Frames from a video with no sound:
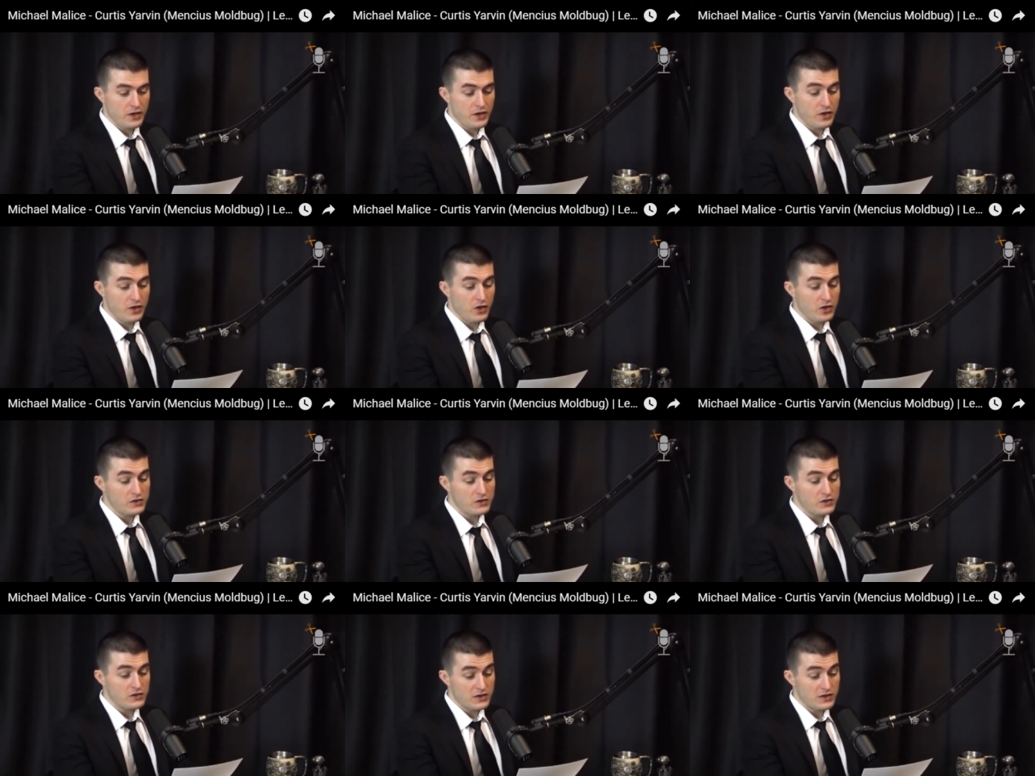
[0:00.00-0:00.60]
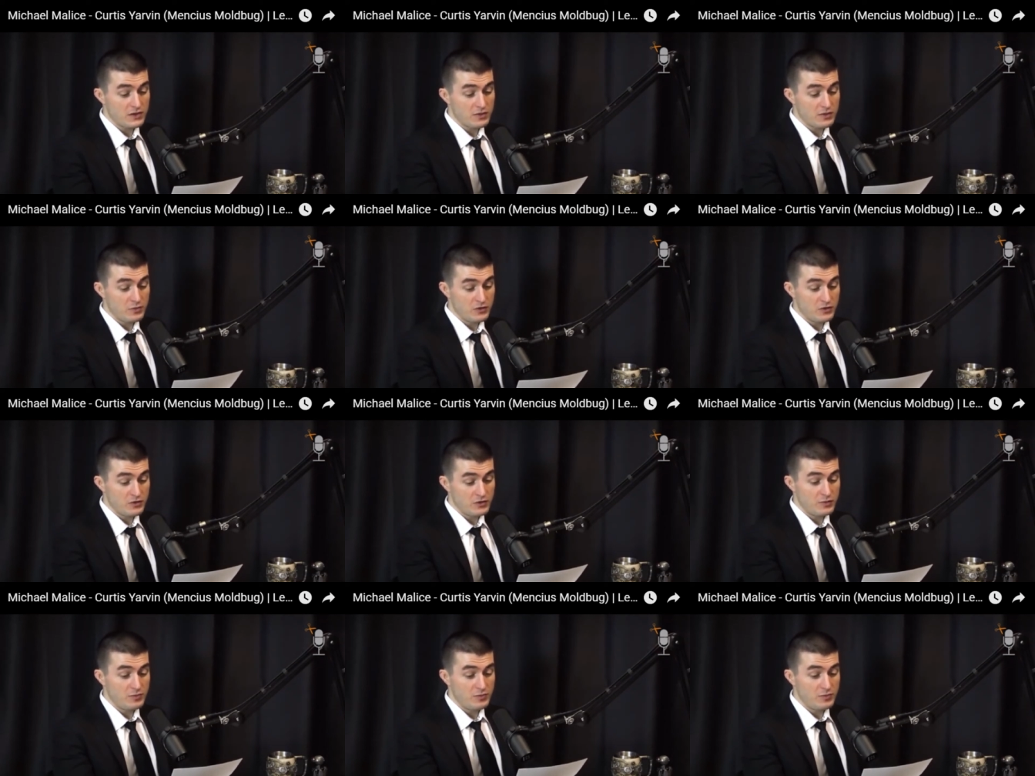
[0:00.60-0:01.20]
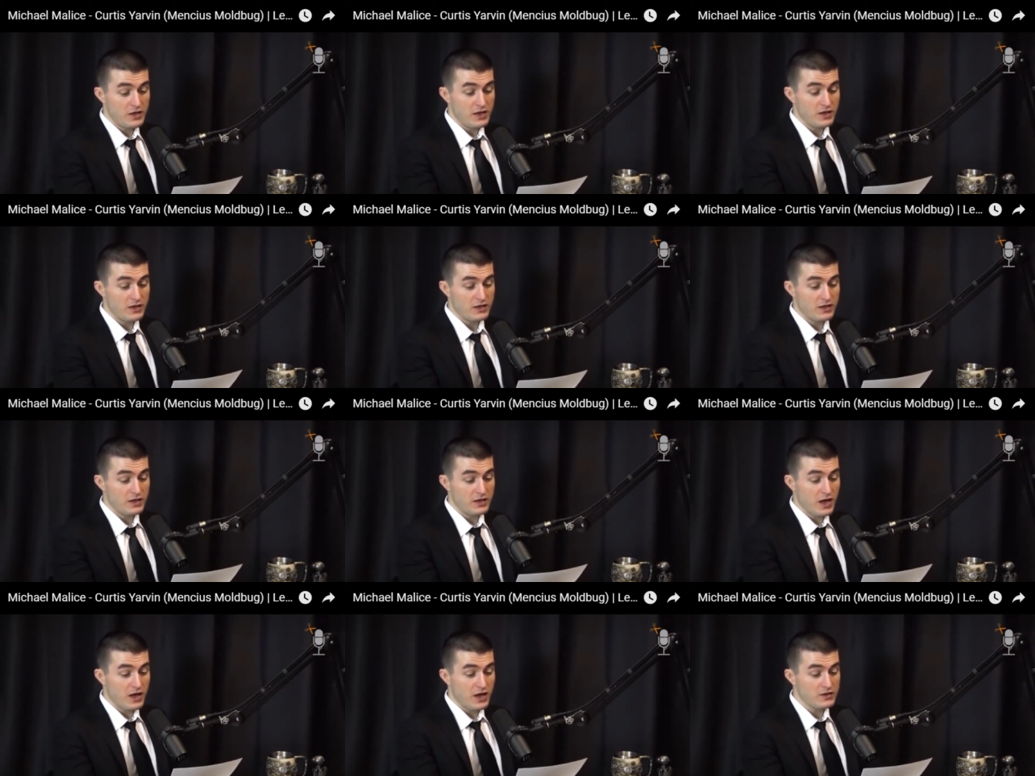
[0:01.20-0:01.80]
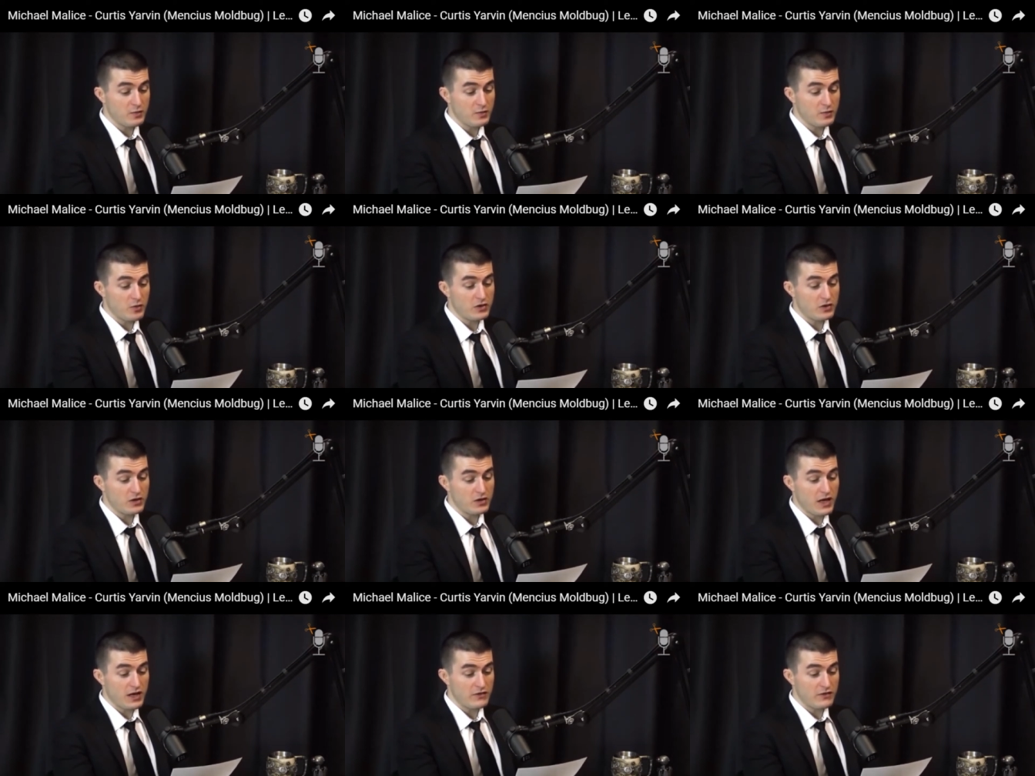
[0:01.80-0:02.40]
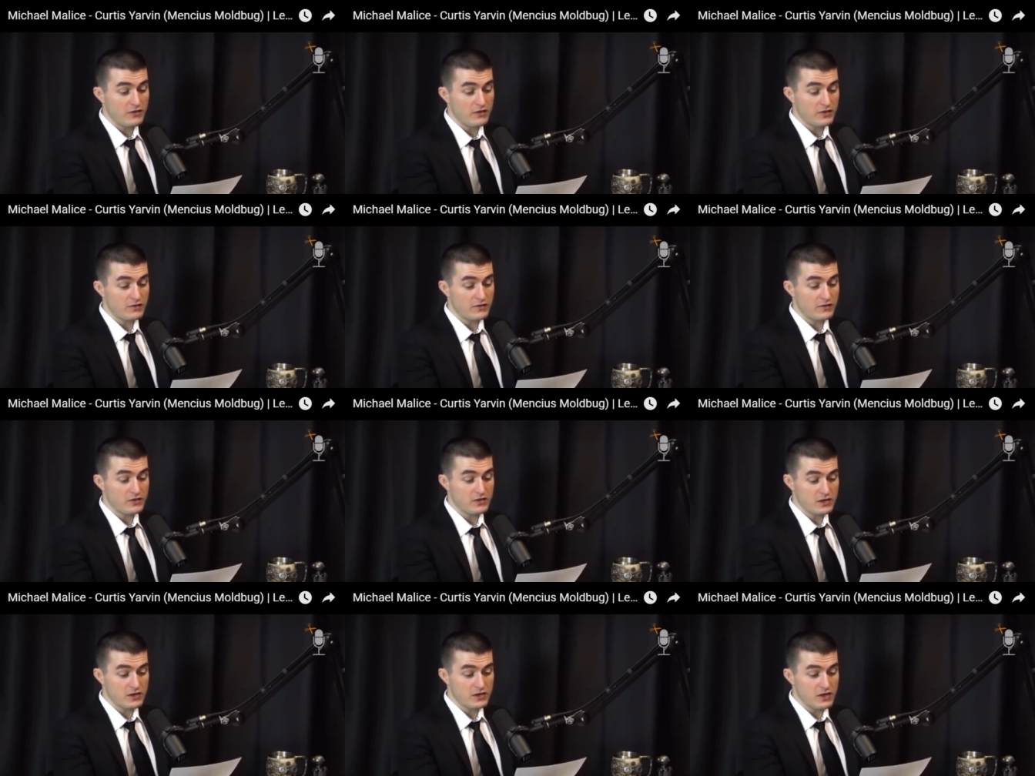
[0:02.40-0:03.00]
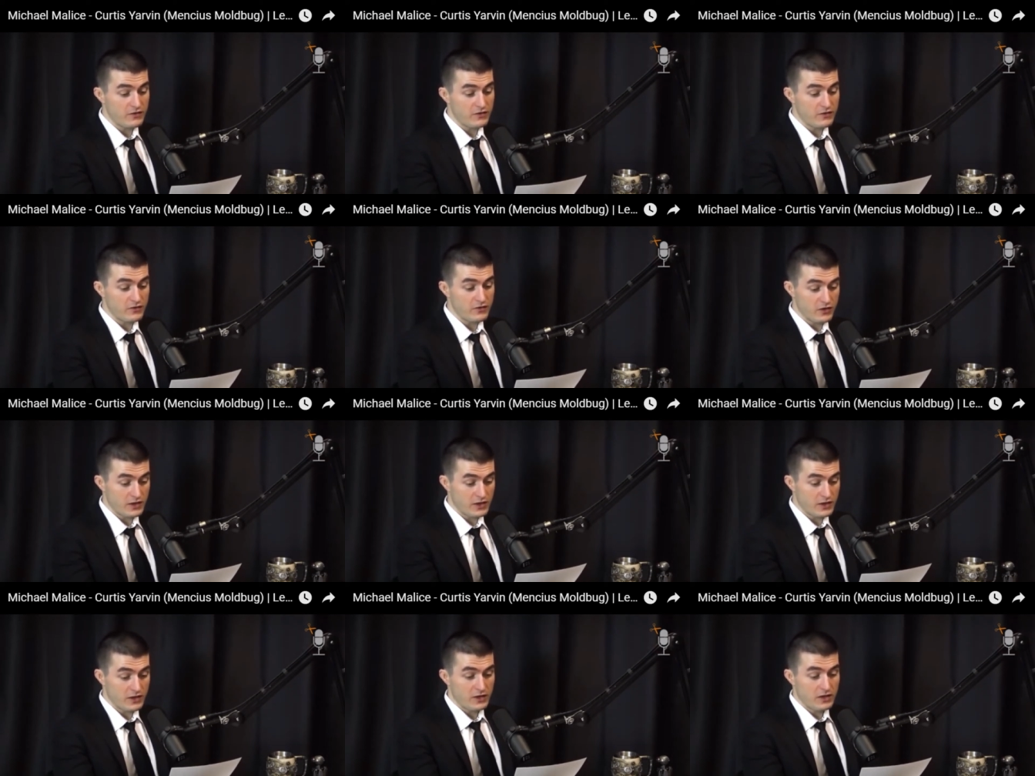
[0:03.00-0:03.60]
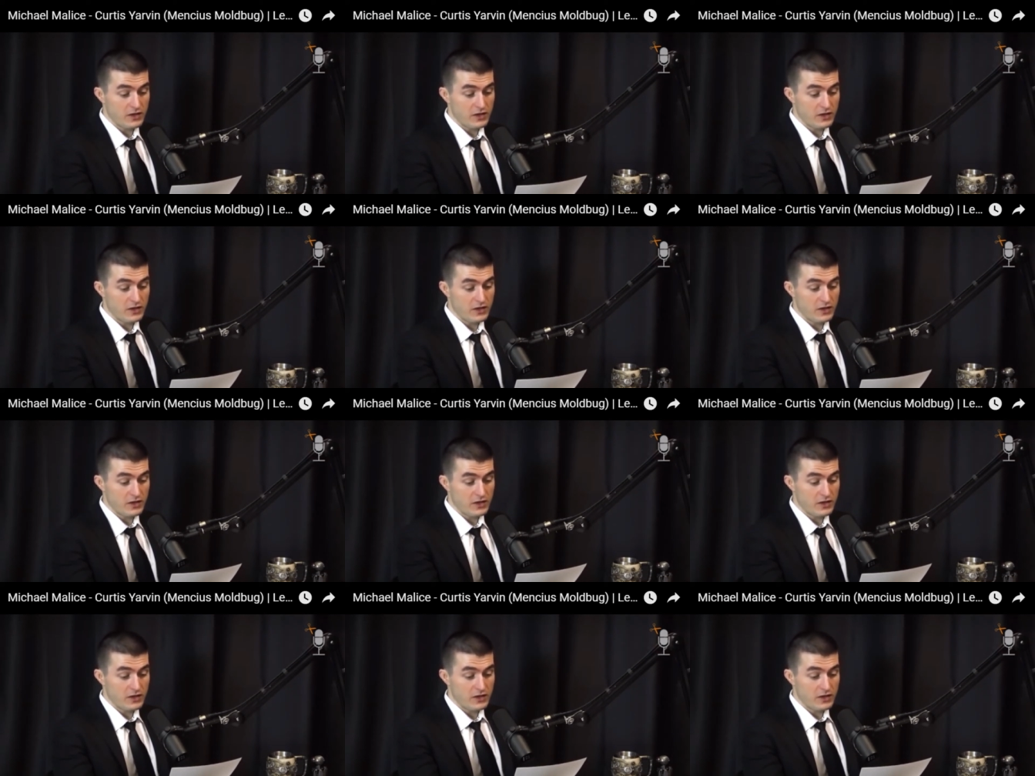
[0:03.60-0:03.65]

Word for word: He also disputes being an outspoken advocate for slavery,